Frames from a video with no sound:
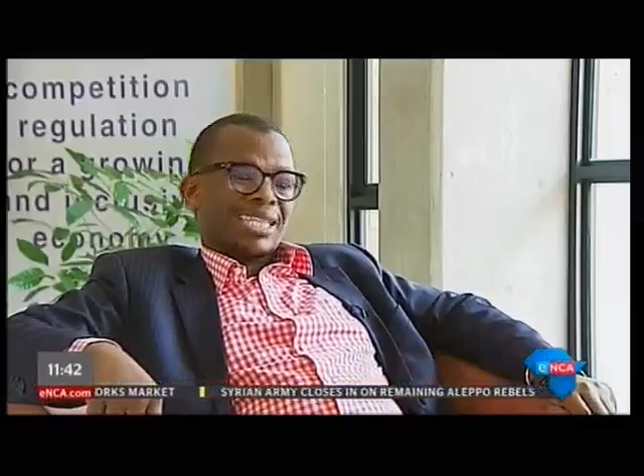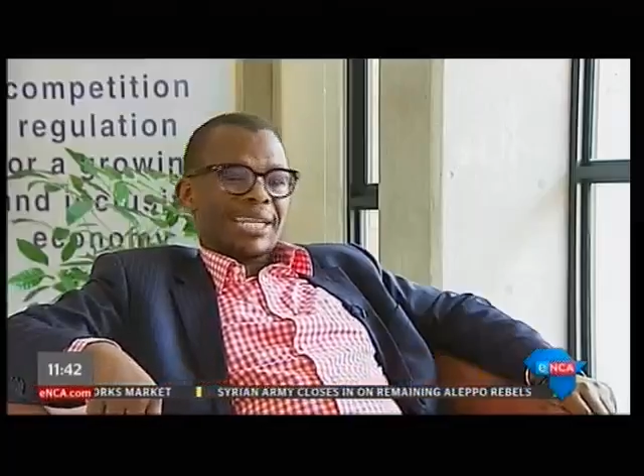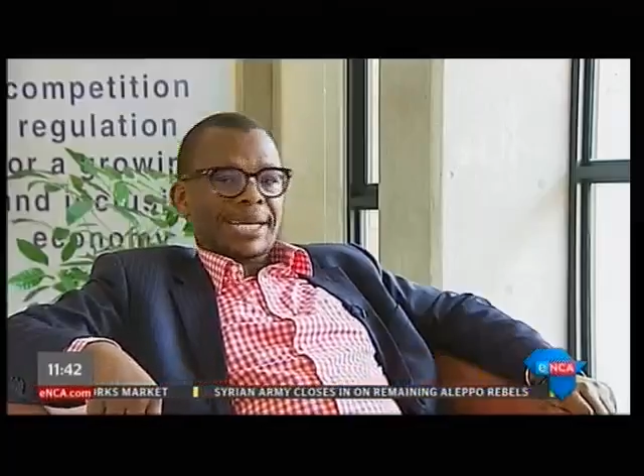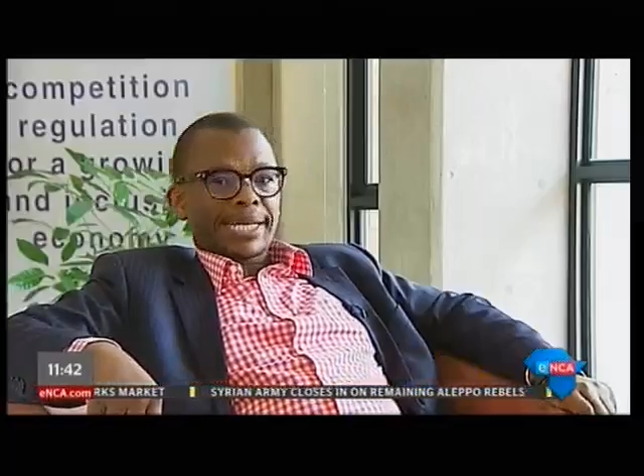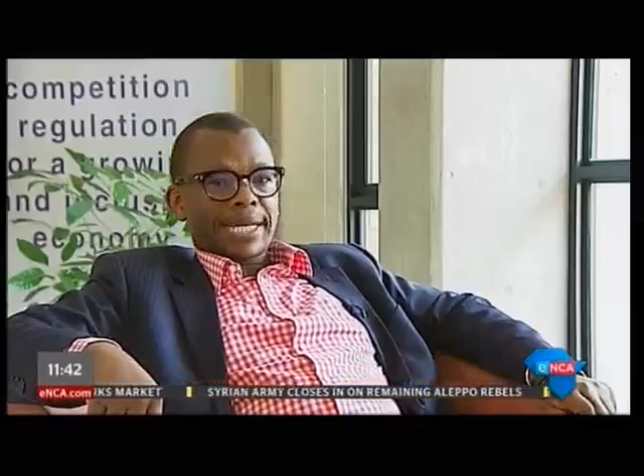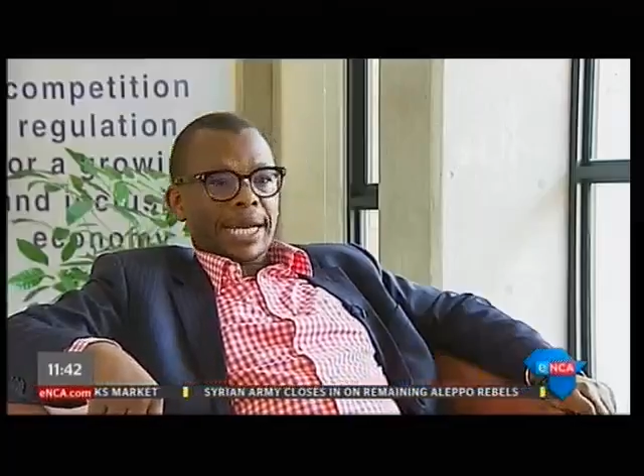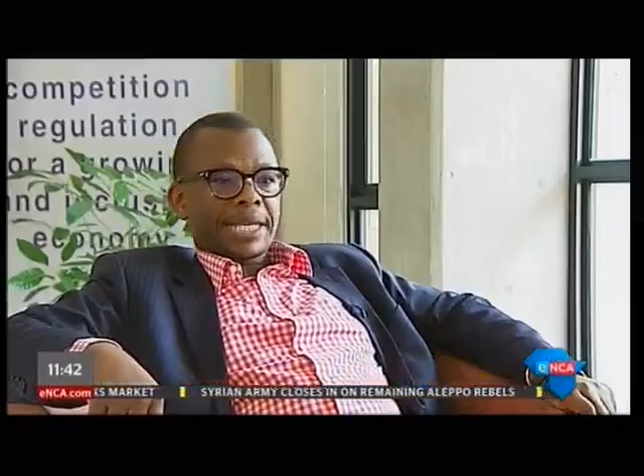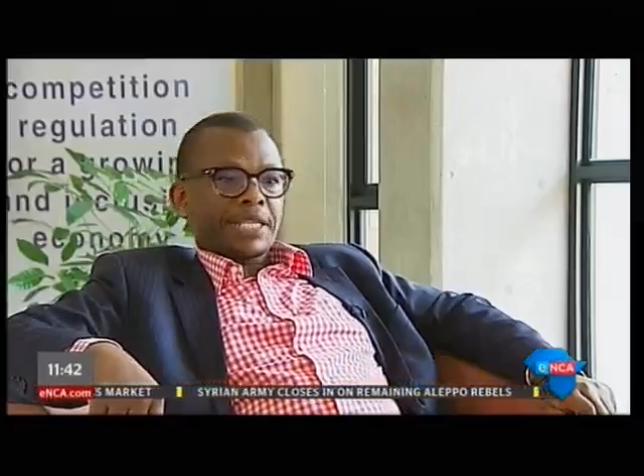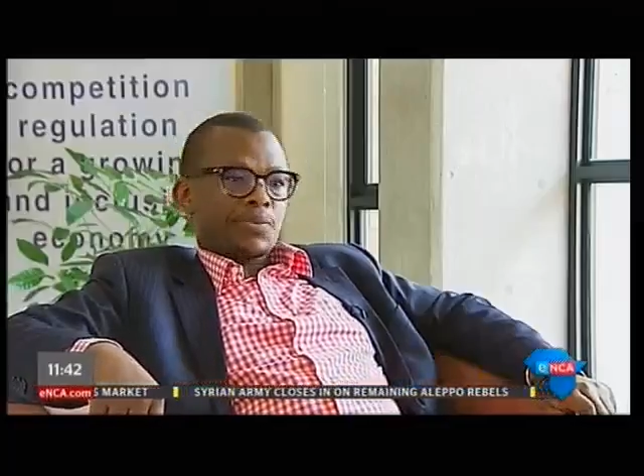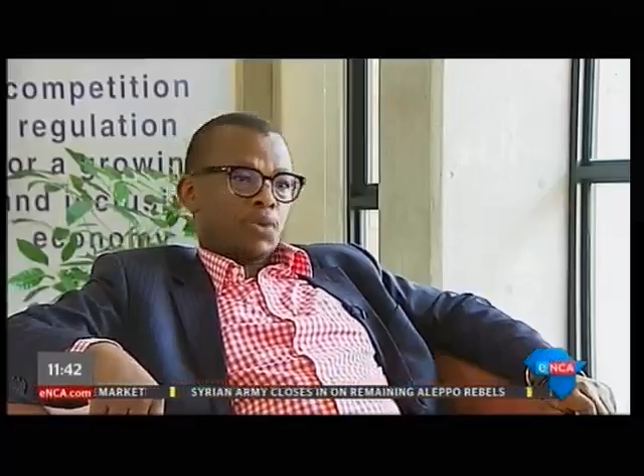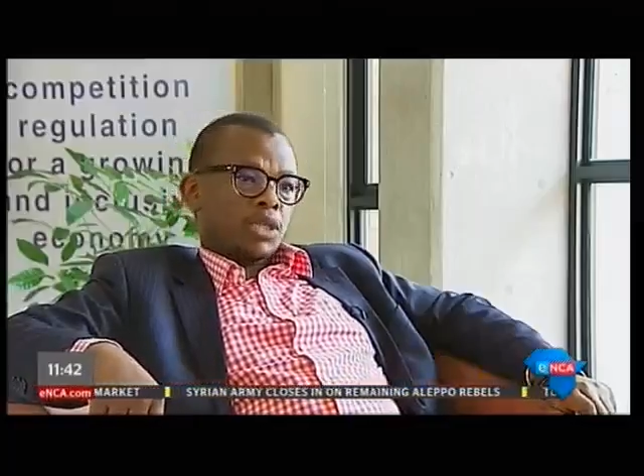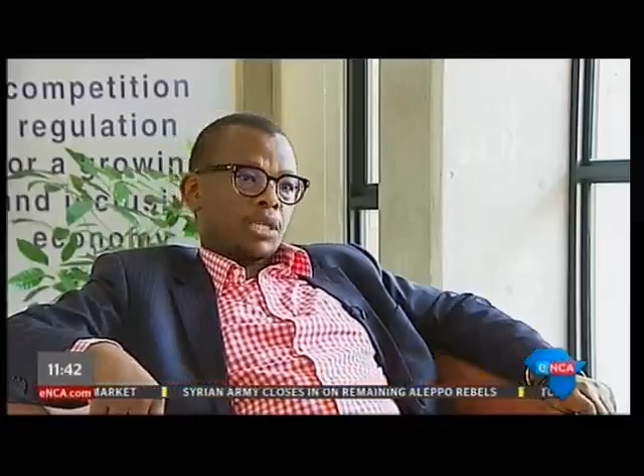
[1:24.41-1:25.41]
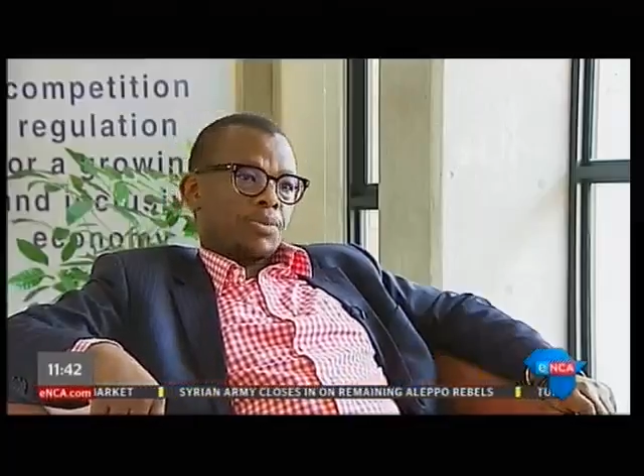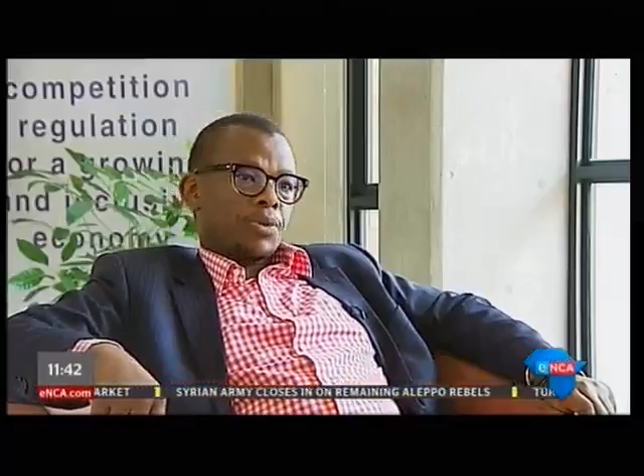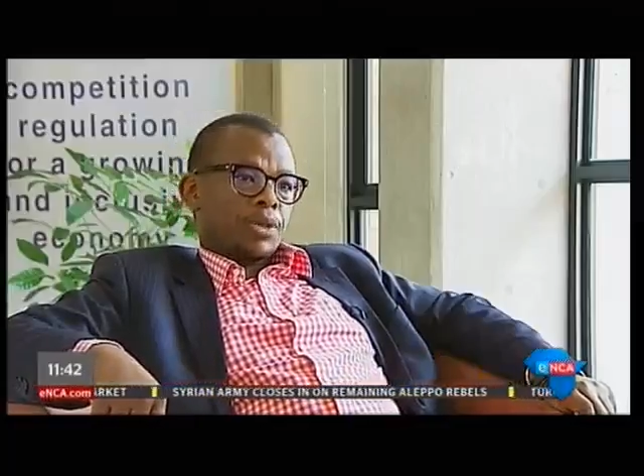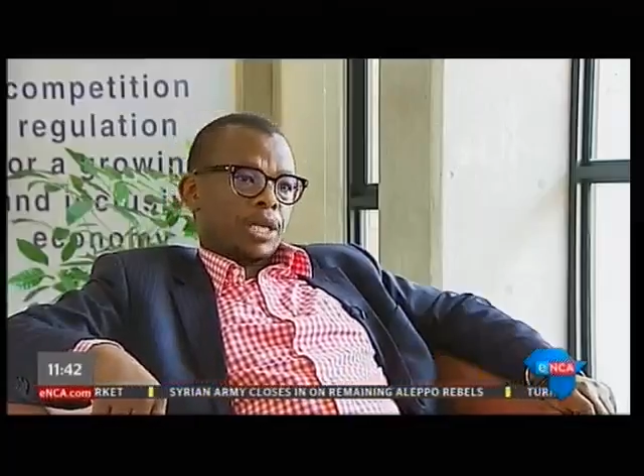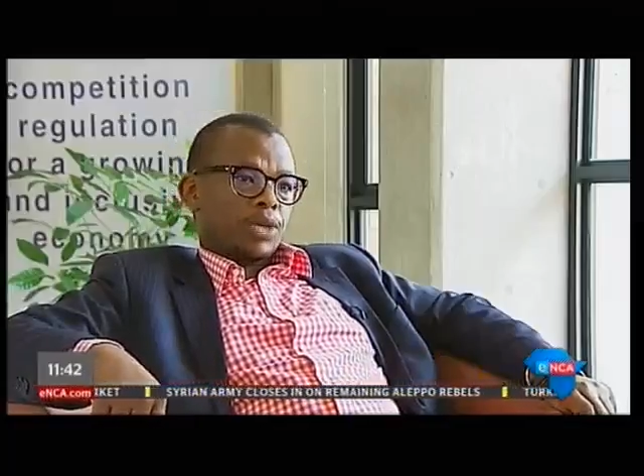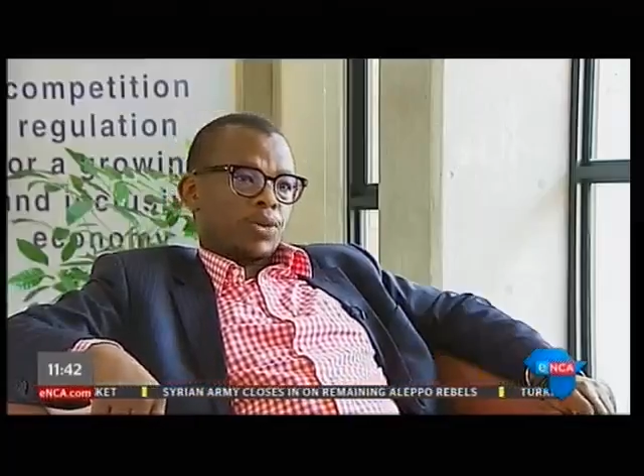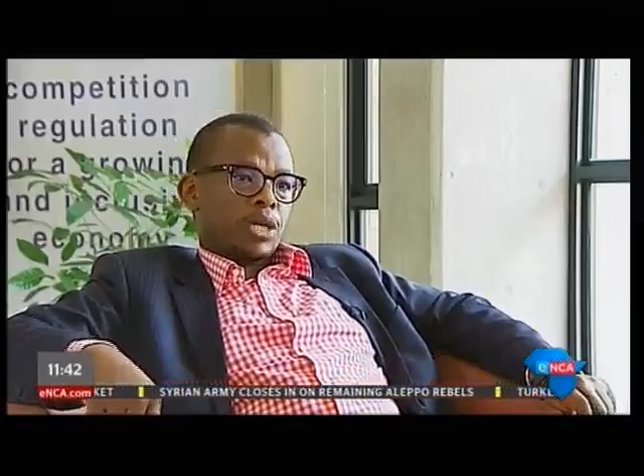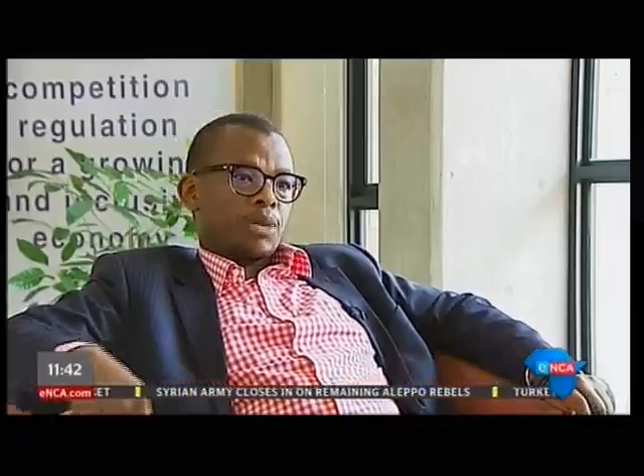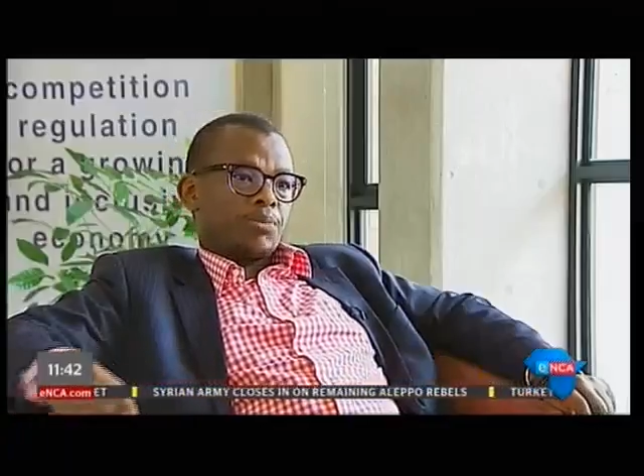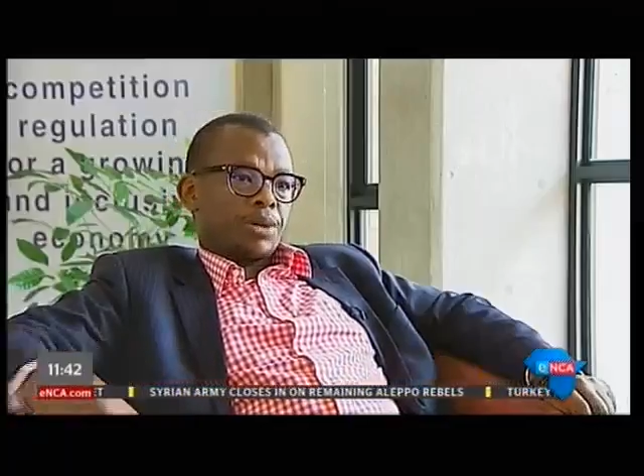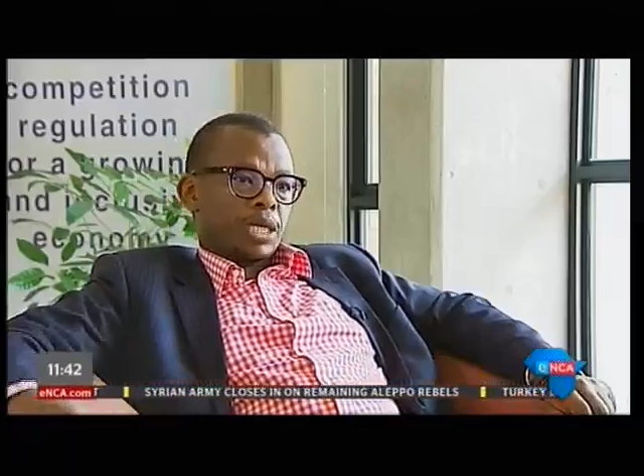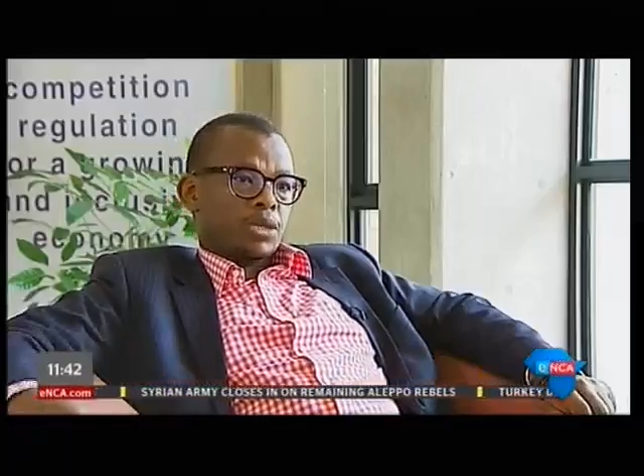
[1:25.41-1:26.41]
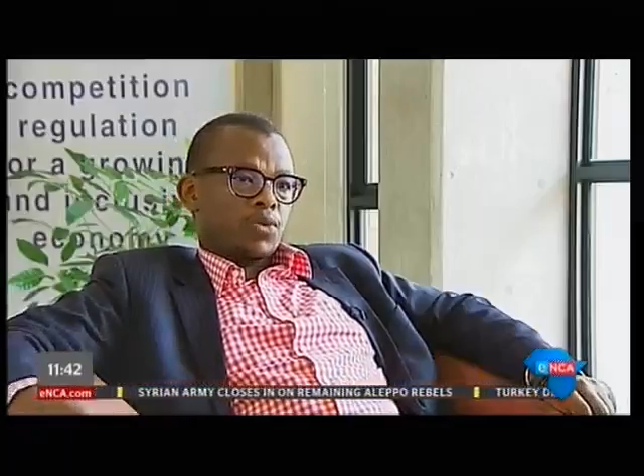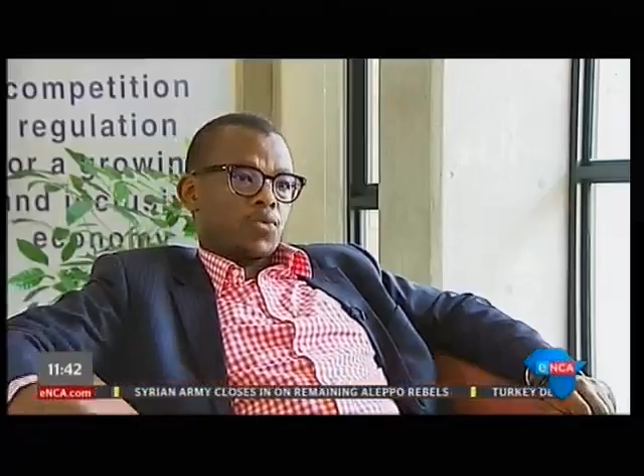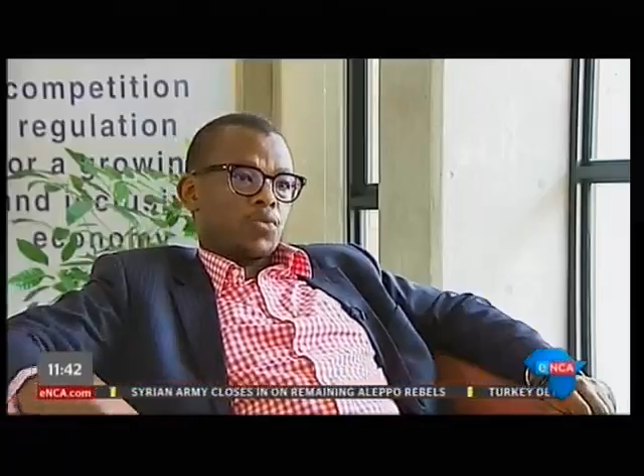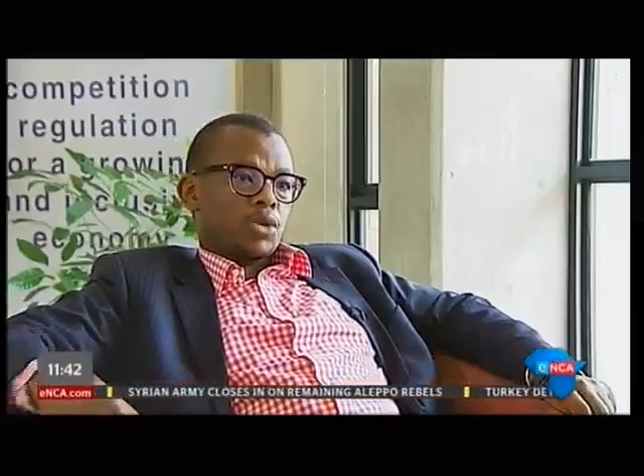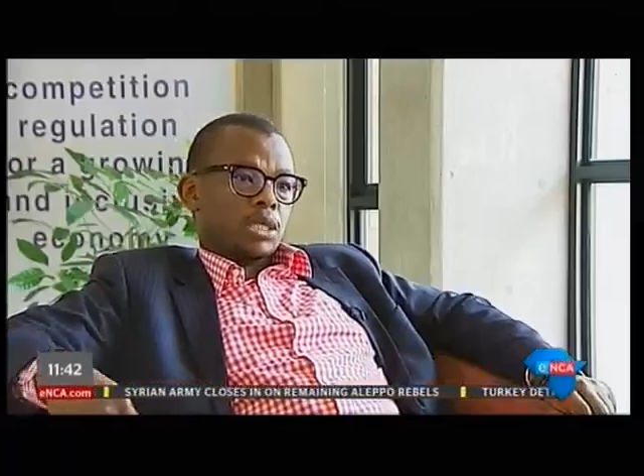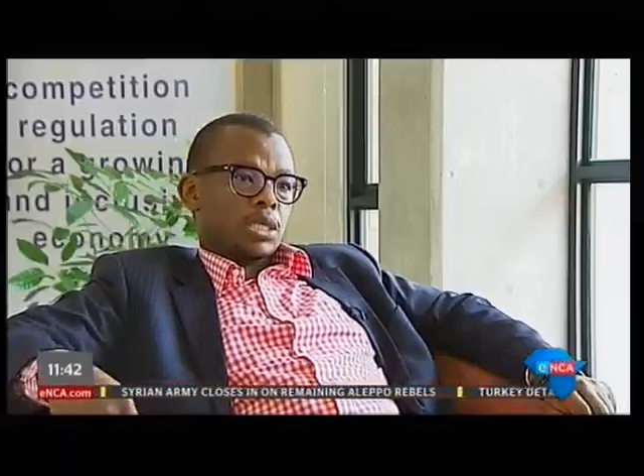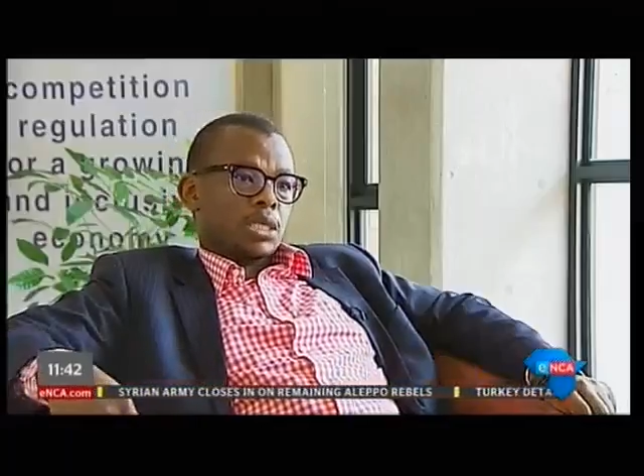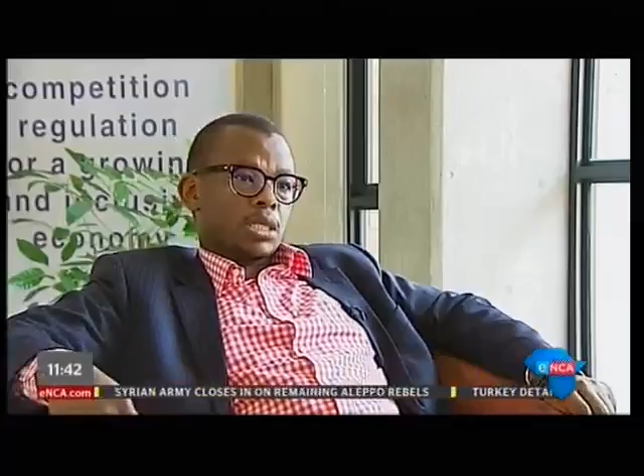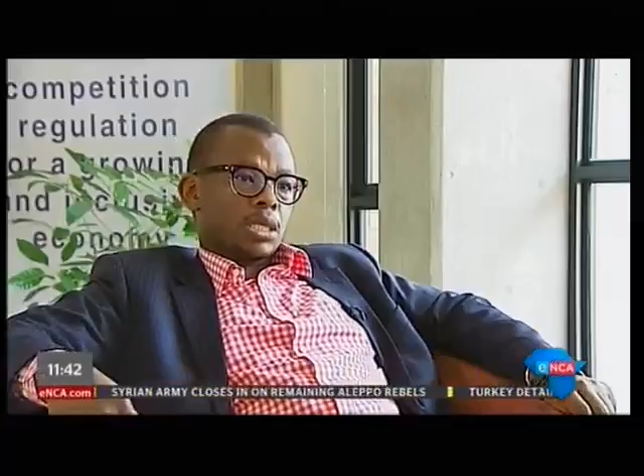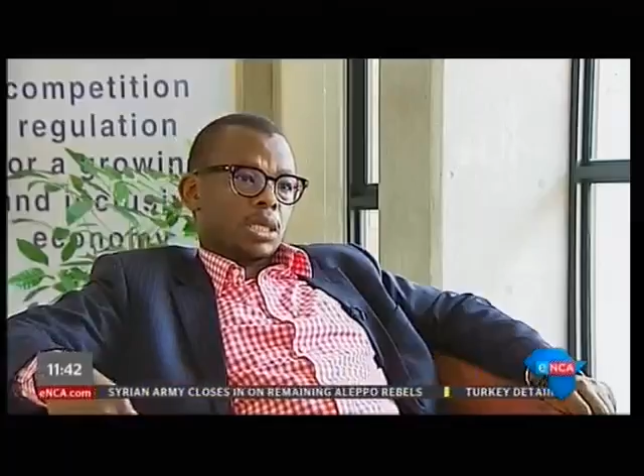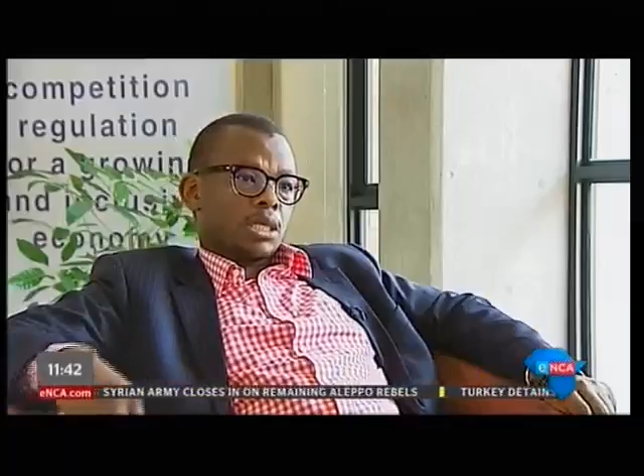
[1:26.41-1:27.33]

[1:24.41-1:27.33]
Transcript: Technically, it's possible that you can bring schools